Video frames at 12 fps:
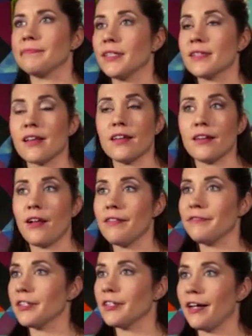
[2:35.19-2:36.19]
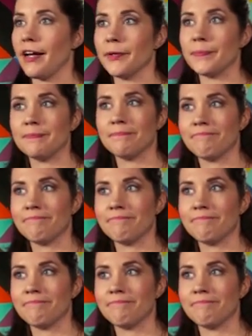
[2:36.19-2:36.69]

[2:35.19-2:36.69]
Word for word: He's got it all figured out.